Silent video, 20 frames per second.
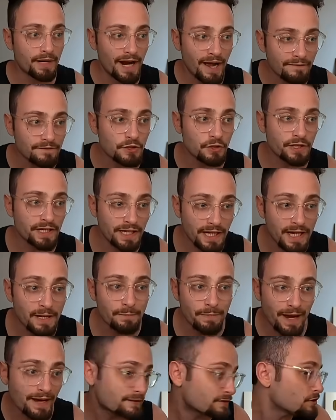after king
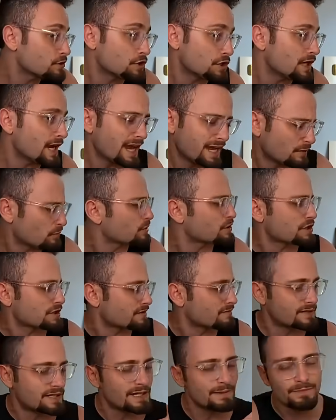back to g8, which is
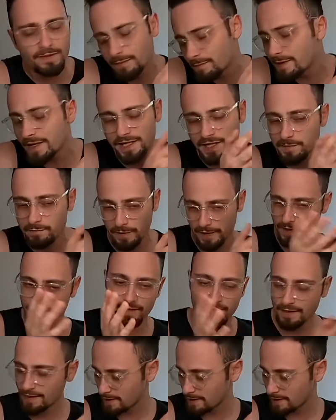deemed a miss, but